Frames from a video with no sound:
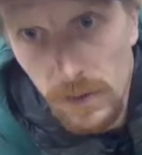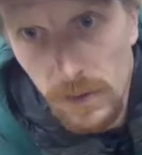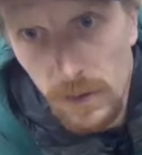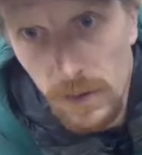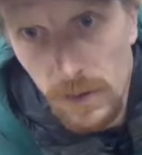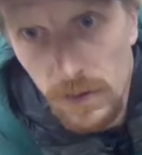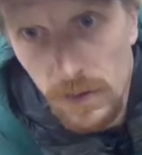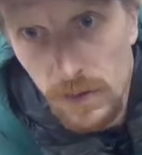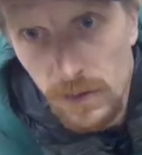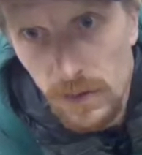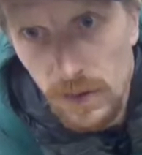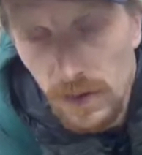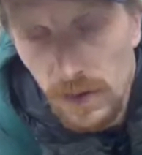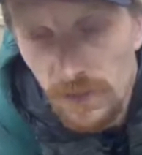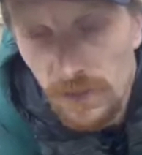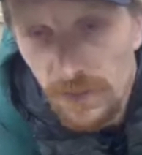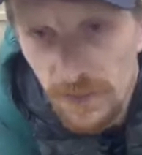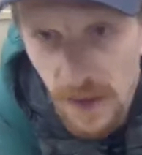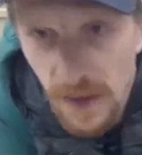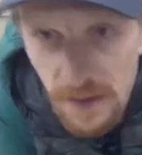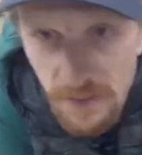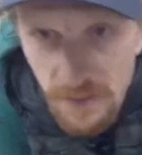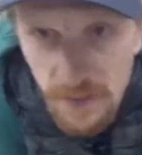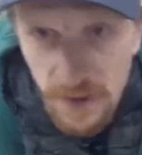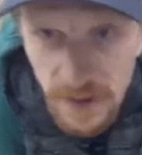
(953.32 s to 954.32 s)
let's see
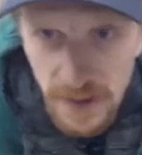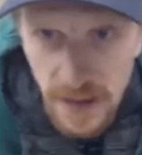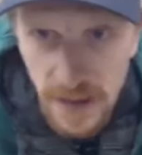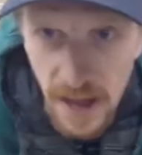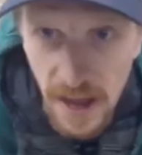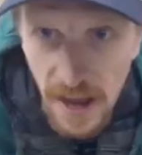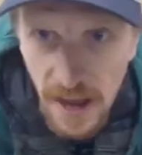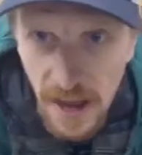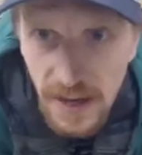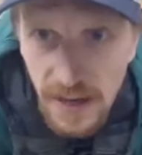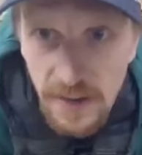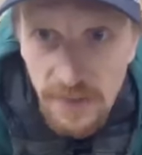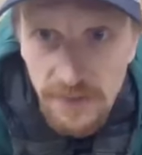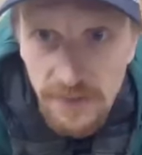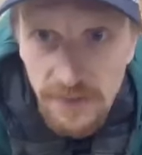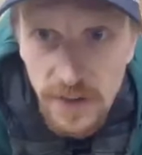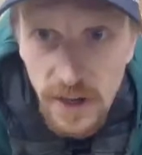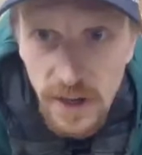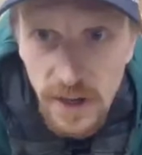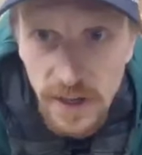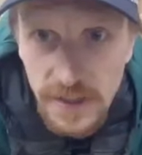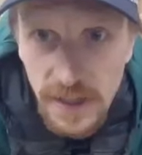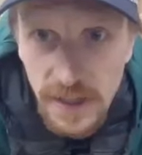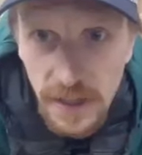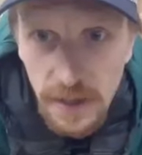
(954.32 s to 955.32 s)
favorite kind of
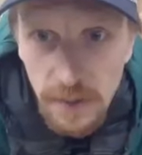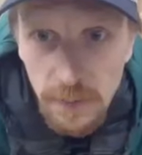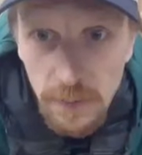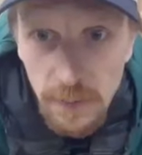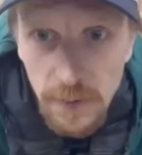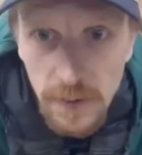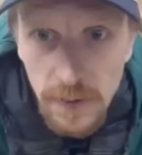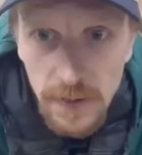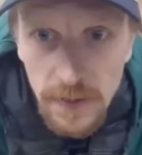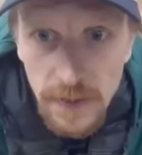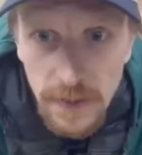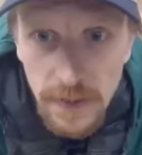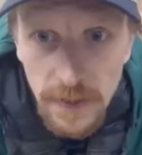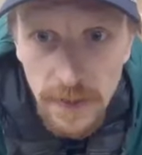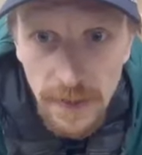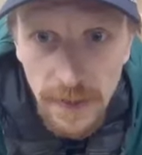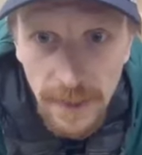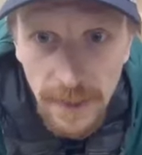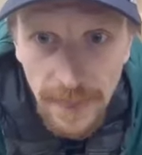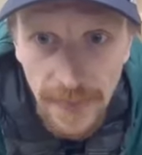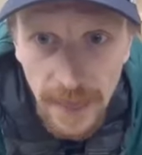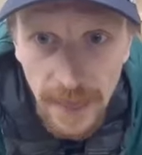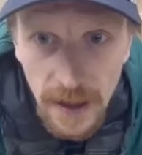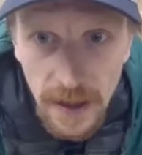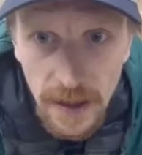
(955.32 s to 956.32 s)
duct tape
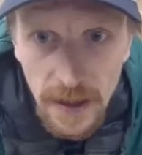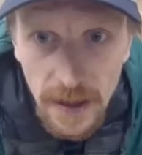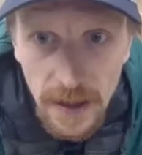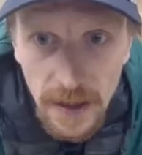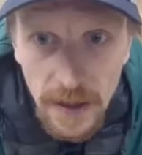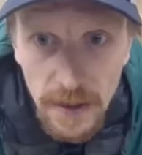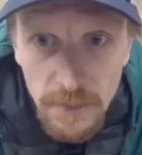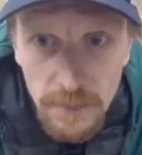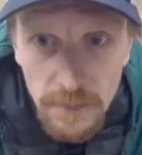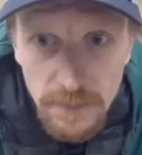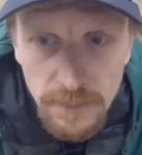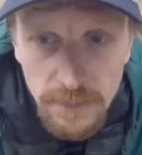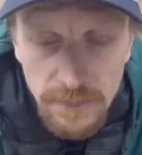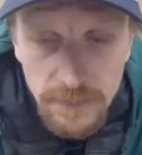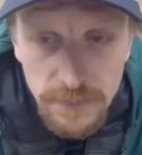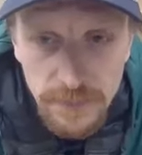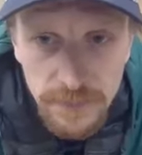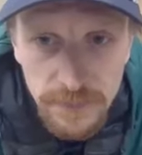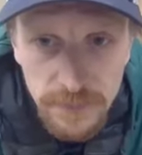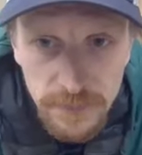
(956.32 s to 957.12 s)
um,